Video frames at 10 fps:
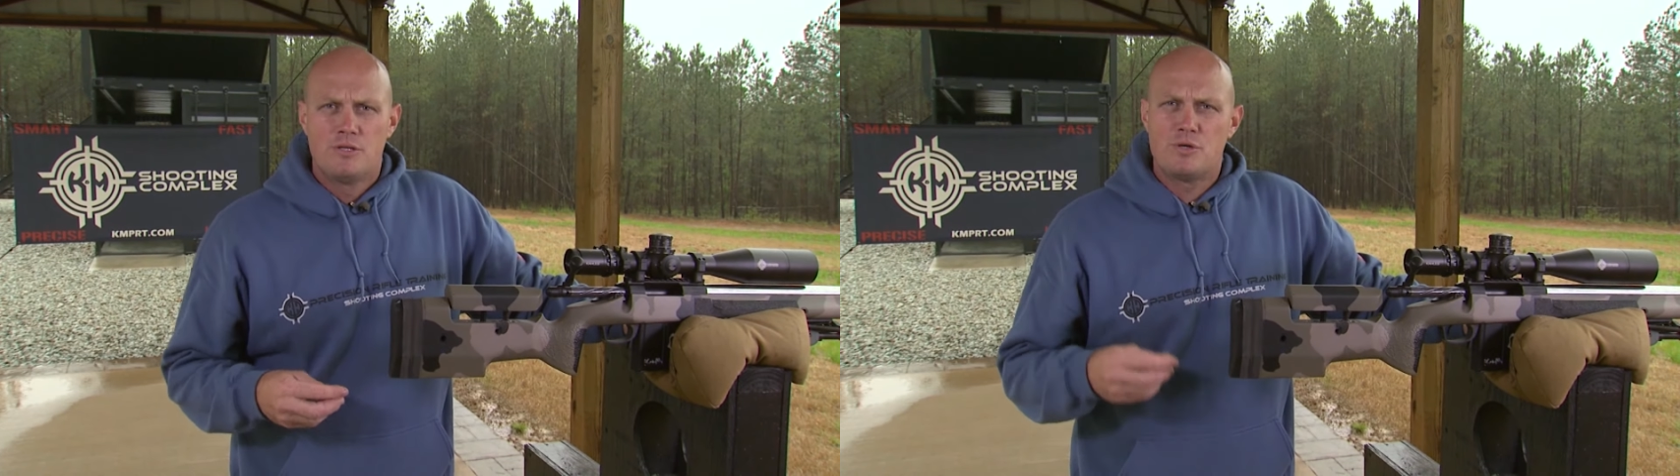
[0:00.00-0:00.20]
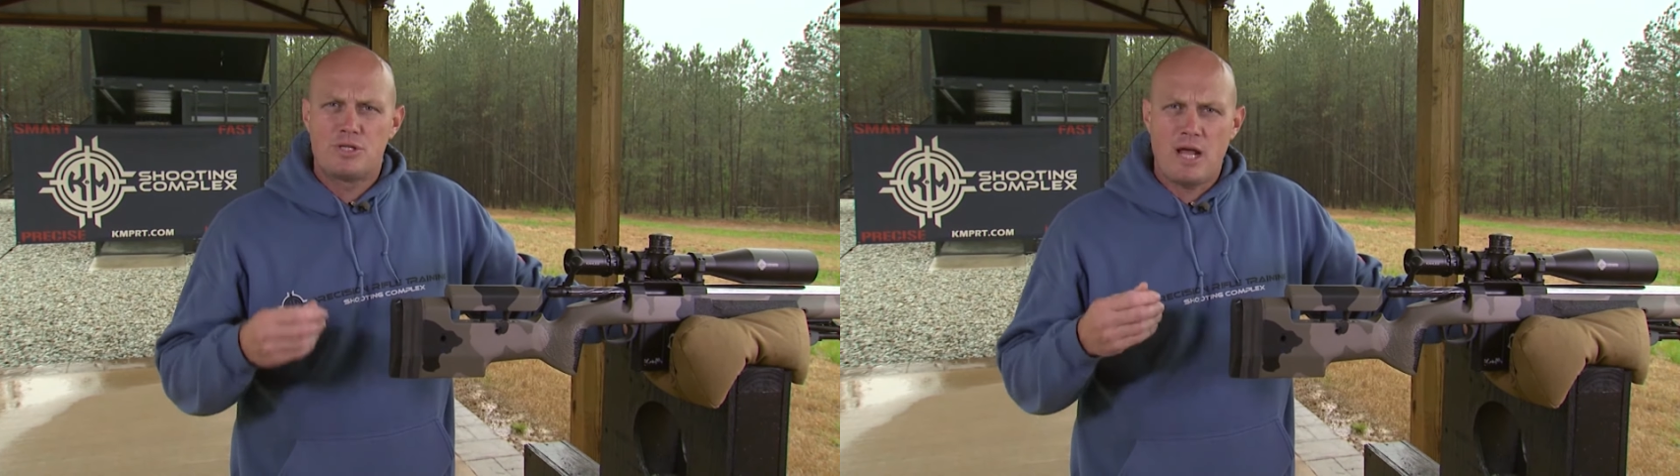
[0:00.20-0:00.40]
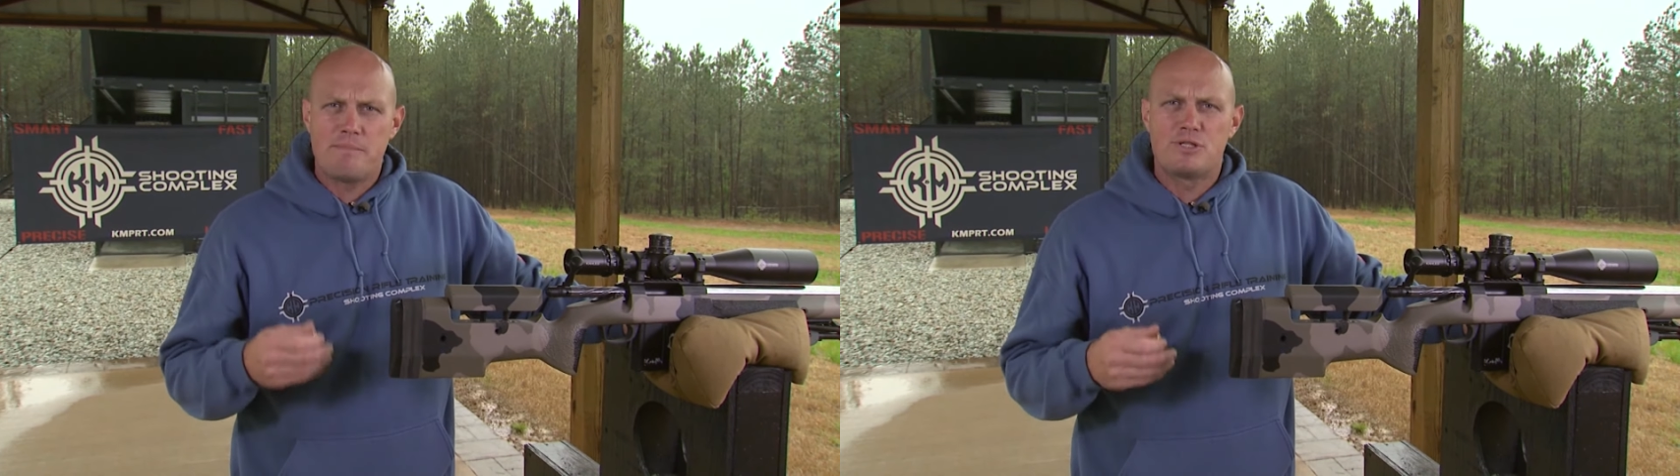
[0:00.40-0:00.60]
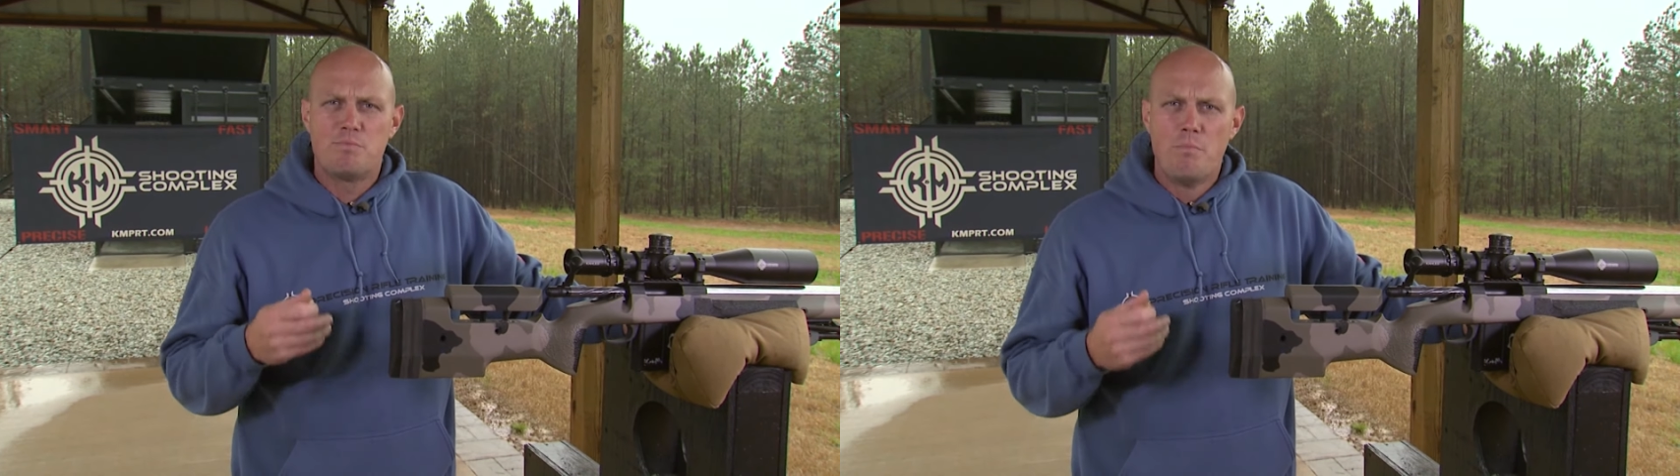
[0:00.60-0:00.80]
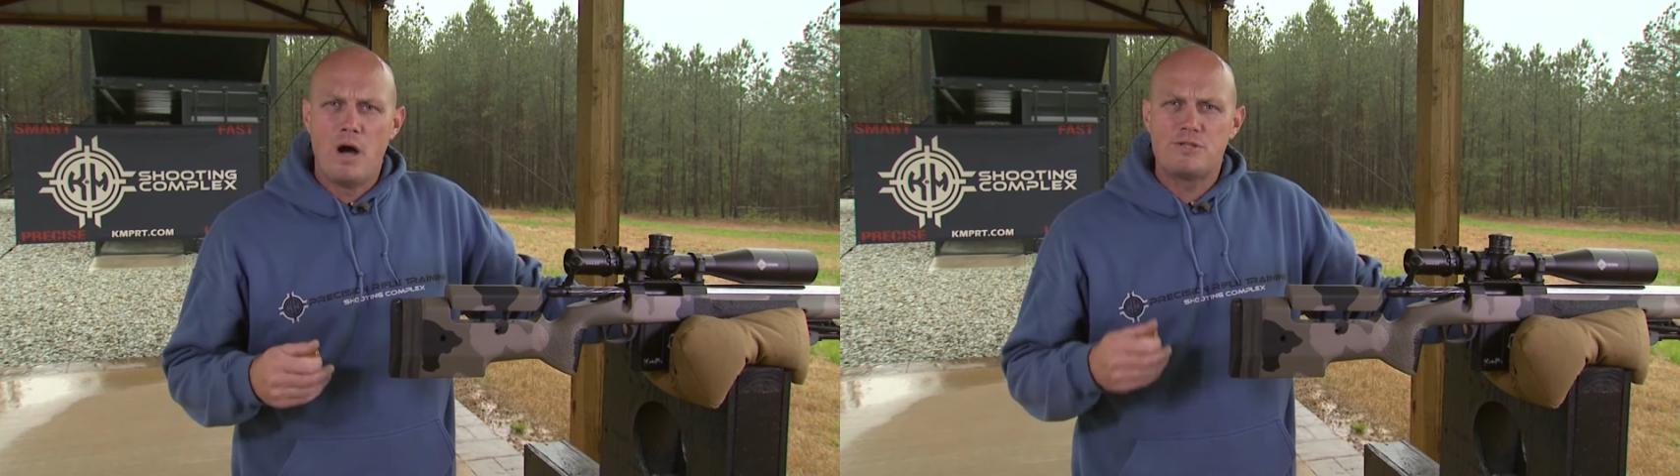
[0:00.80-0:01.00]
to establish
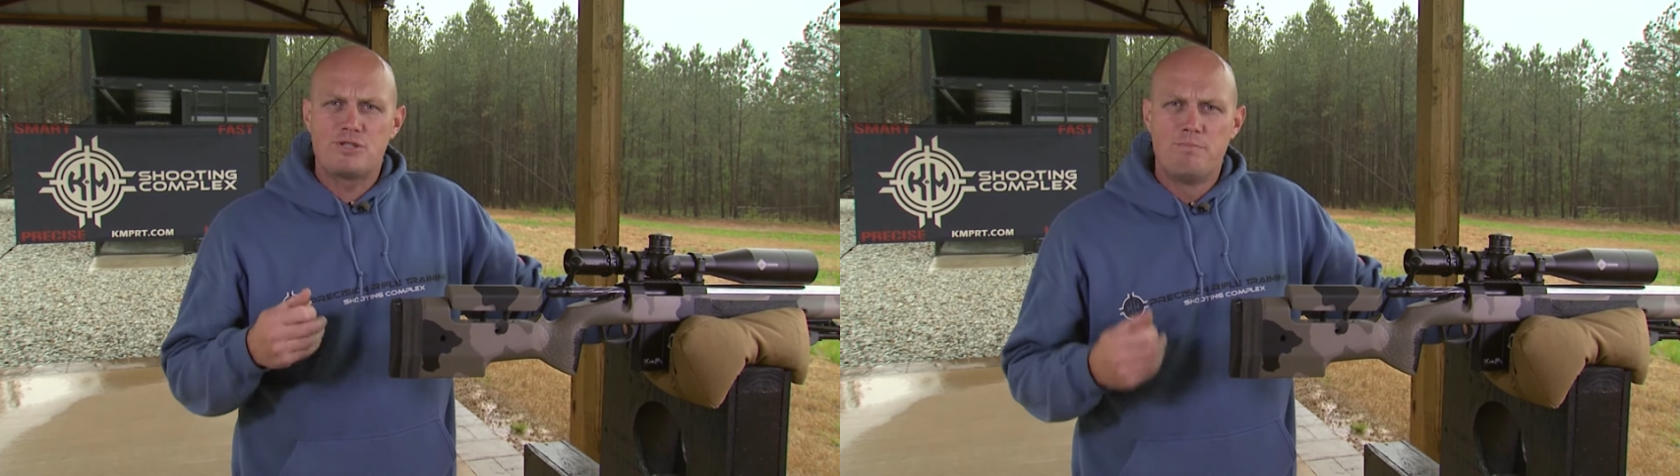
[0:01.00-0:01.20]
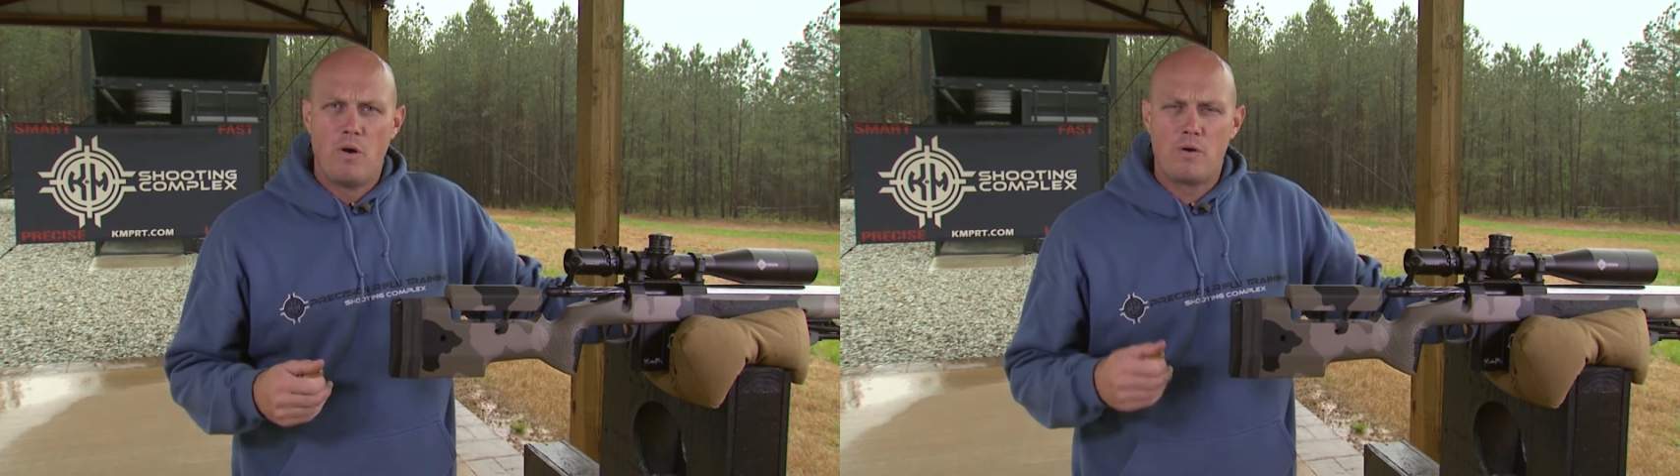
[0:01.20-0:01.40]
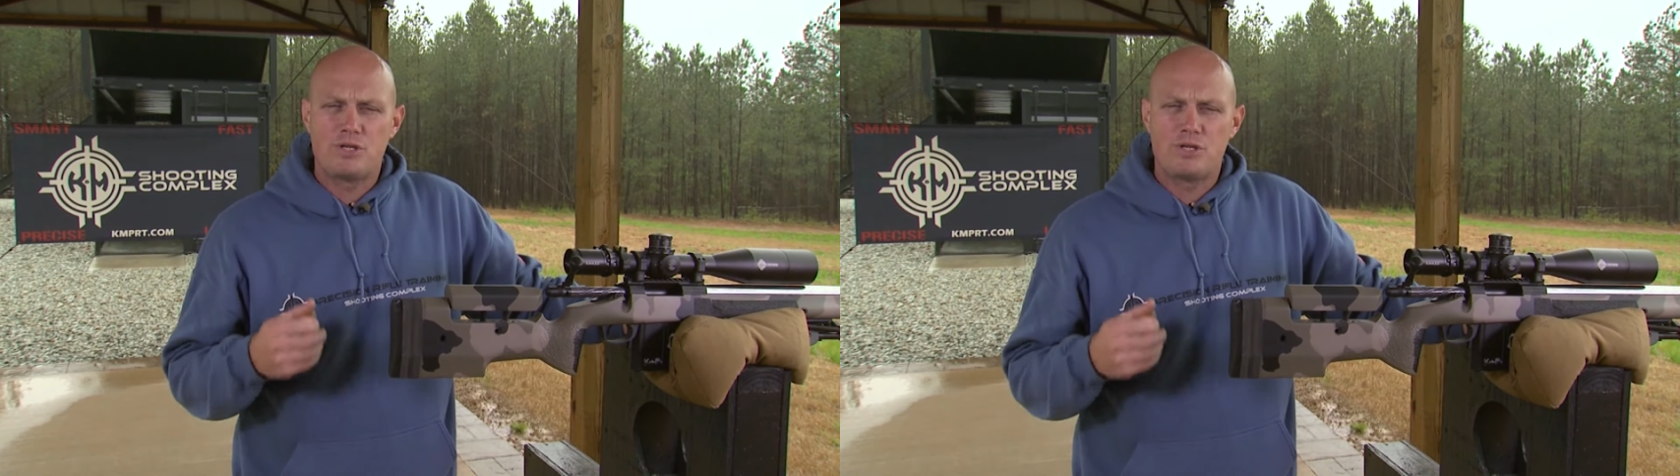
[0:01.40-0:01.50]
much more